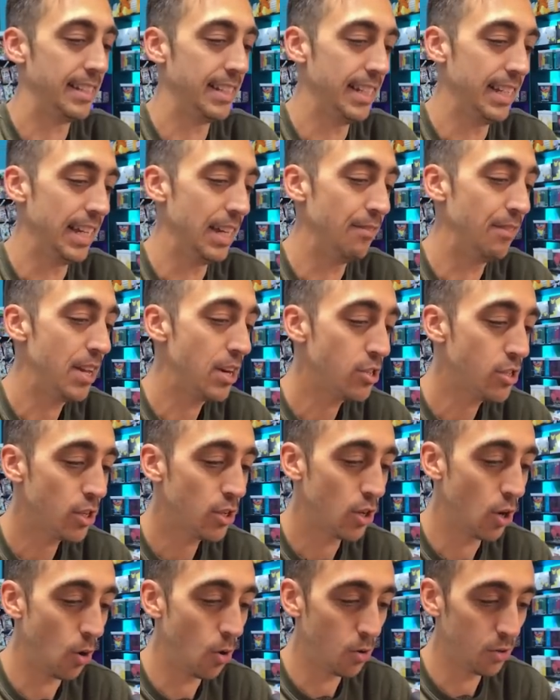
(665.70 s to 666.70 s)
see, if there's a
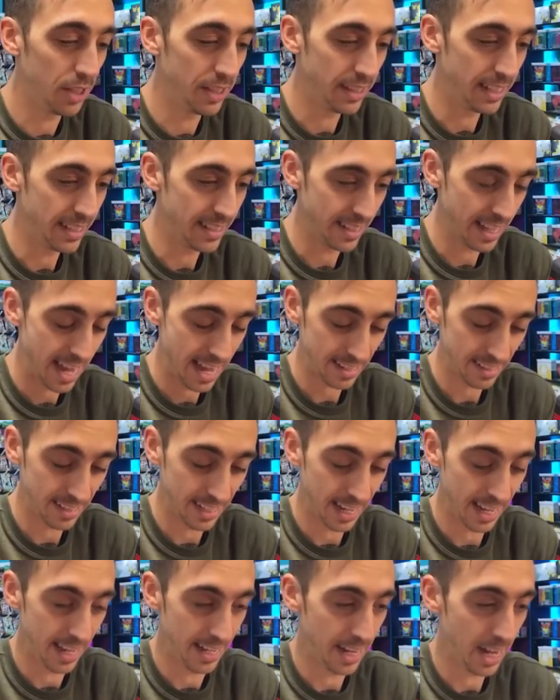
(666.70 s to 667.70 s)
gold in these last
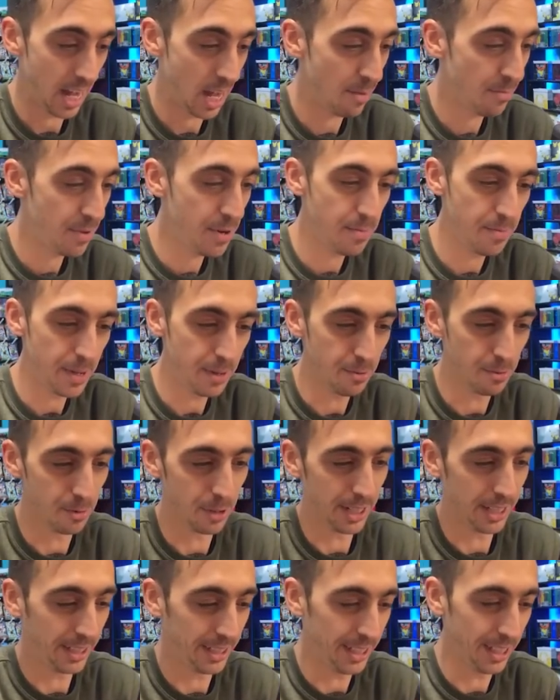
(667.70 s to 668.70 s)
10, I'm gonna be
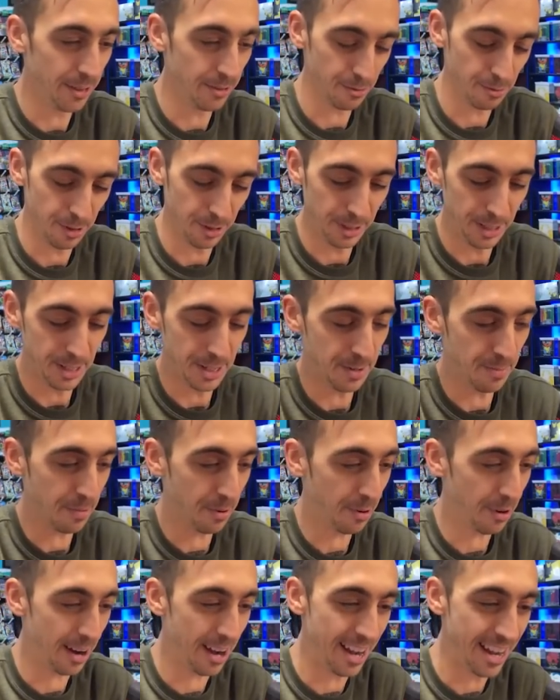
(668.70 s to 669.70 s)
really, really
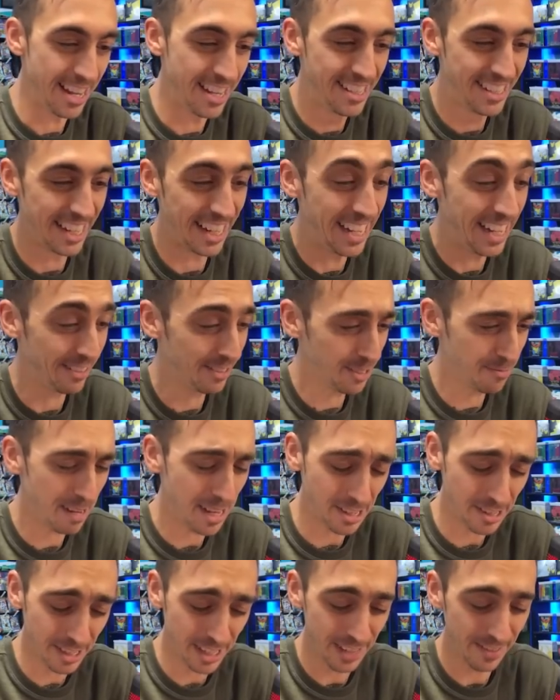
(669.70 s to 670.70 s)
surprised, and
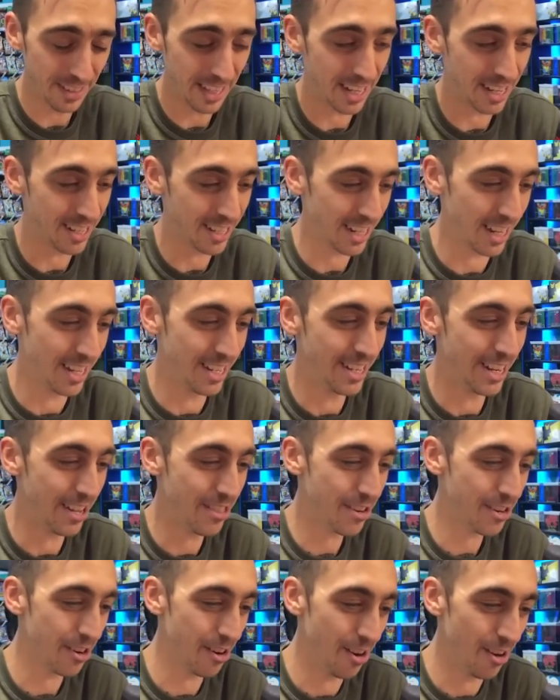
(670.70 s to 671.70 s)
especially if there's
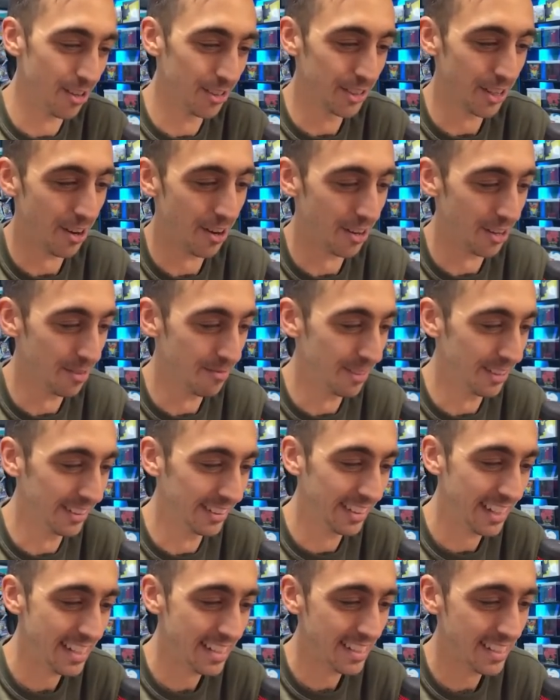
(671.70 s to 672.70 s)
another alt art.
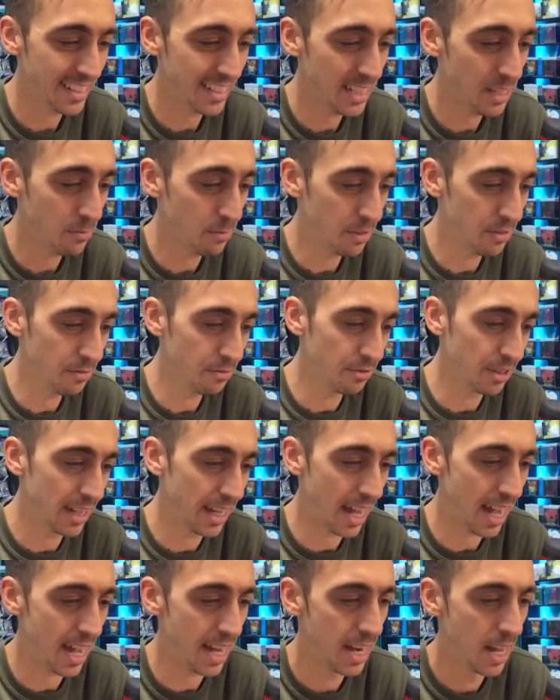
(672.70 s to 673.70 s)
But let's see, we've
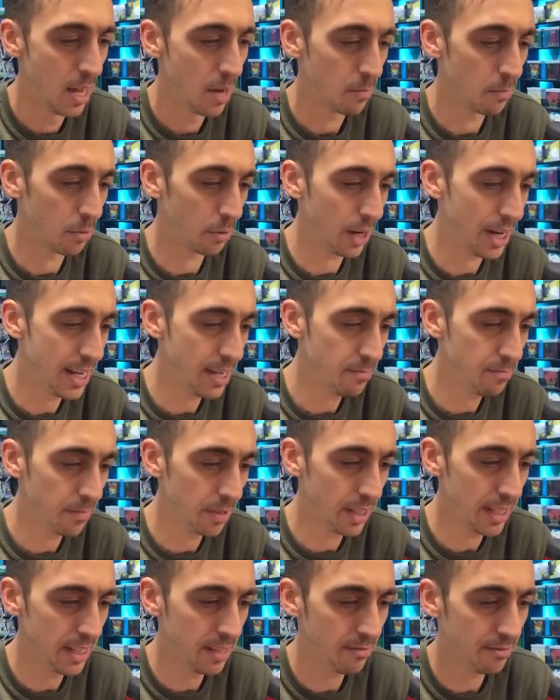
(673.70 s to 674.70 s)
got
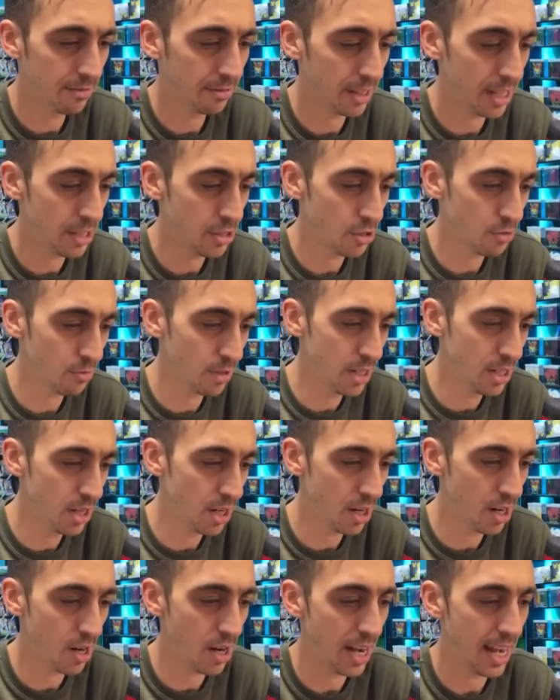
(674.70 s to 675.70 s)
Bramblin,
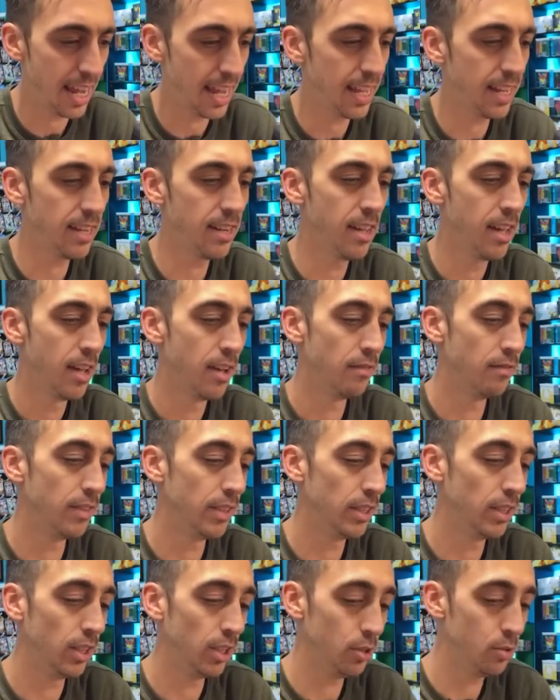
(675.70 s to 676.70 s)
Fletchrinder, and
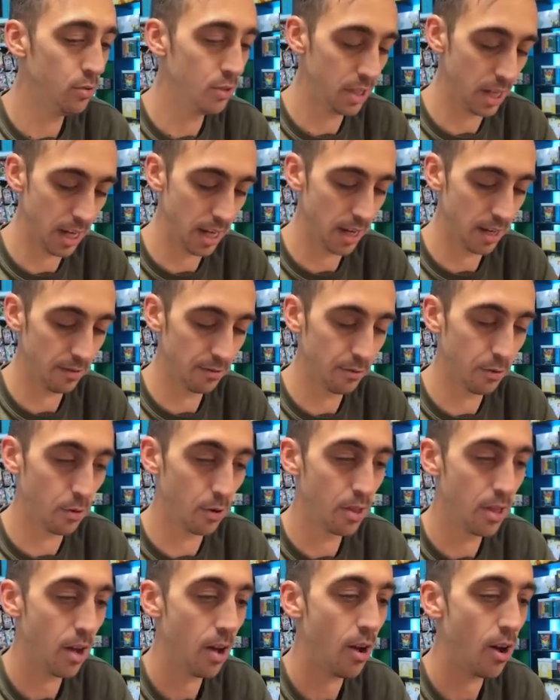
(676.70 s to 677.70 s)
Veluza
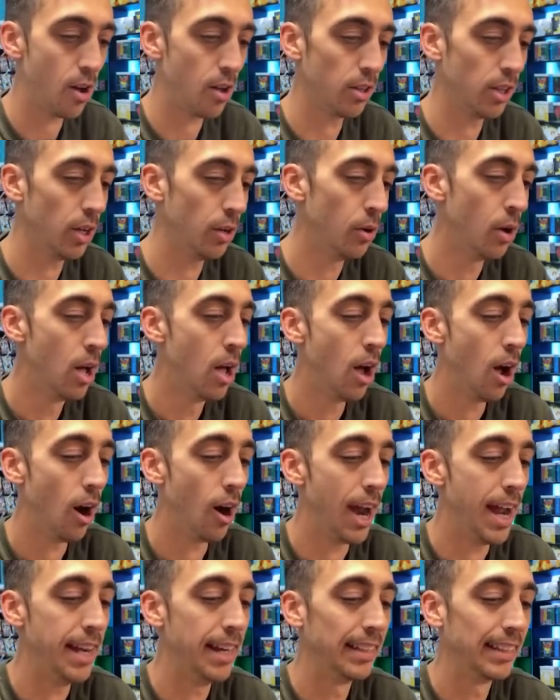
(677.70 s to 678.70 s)
for the holo.
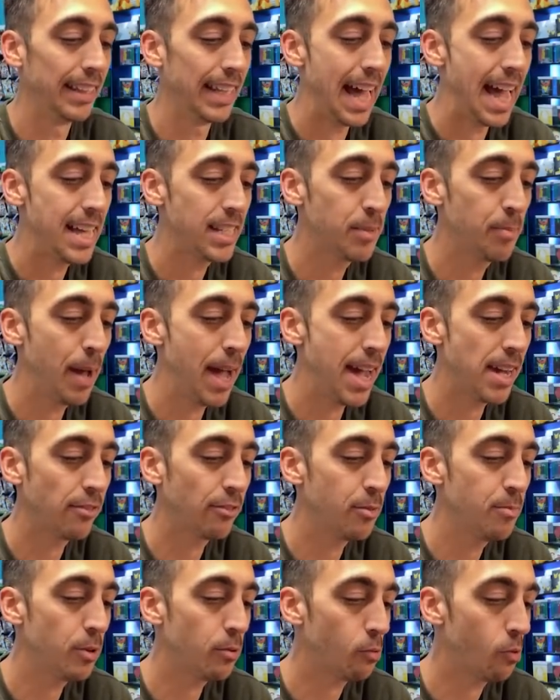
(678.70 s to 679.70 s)
All right, last pack
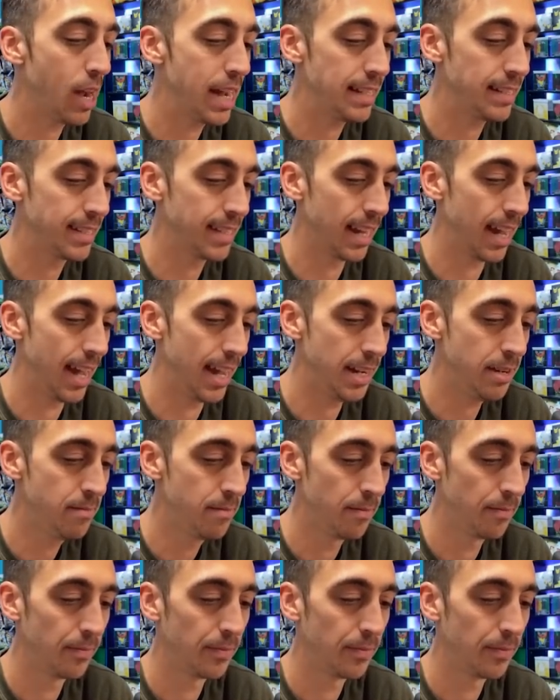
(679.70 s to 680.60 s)
from the right side.